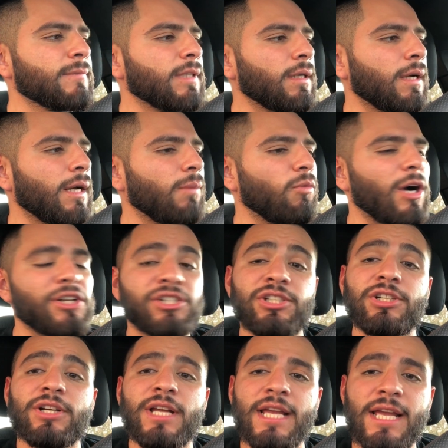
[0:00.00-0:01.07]
washing
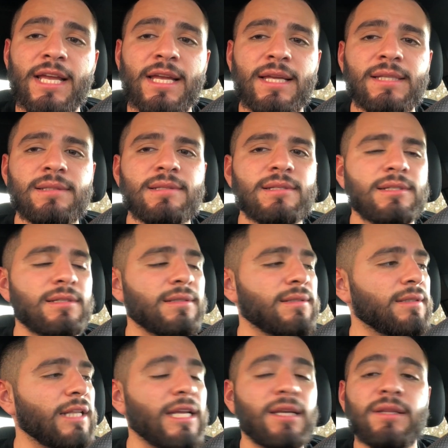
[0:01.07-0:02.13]
your hands,
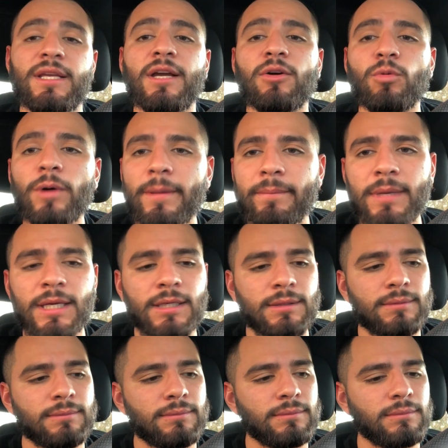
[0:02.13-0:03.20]
cleaning the equipment.
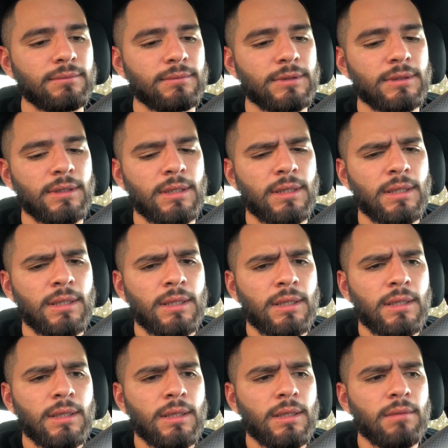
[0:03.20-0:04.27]

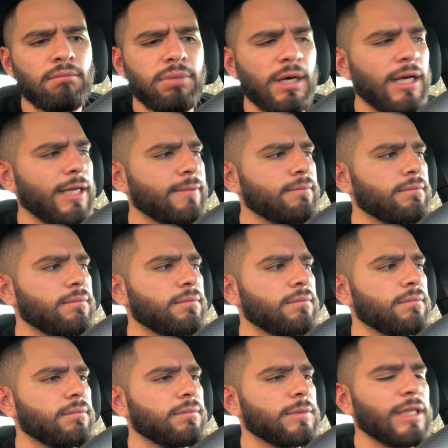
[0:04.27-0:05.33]
But
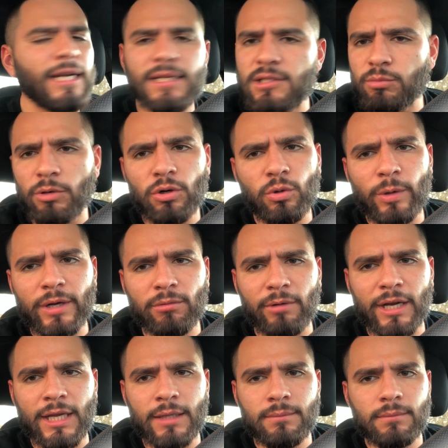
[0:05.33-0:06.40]
today's a real quick
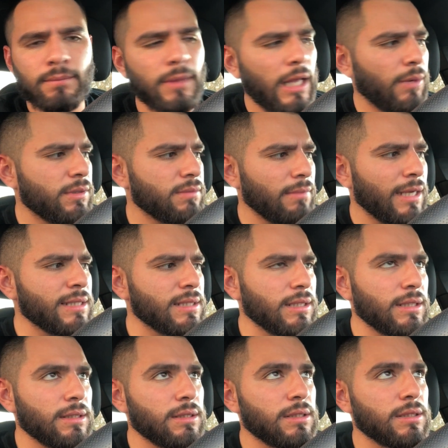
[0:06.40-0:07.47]
rant. I was
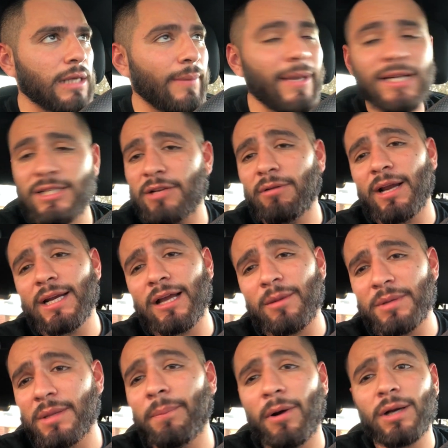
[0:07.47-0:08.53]
messaged. I'm actually right now, I'm
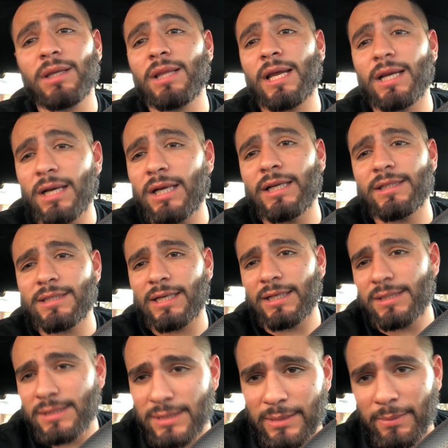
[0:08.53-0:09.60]
in the parking lot of Huntington. I
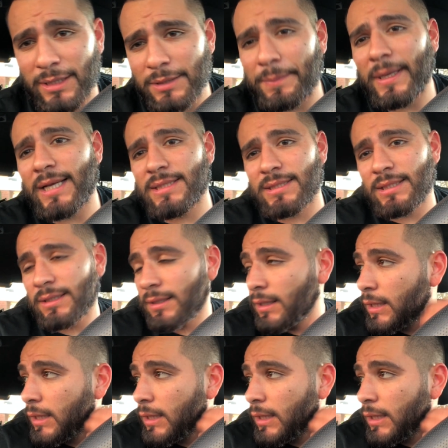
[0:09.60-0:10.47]
just did my deposit.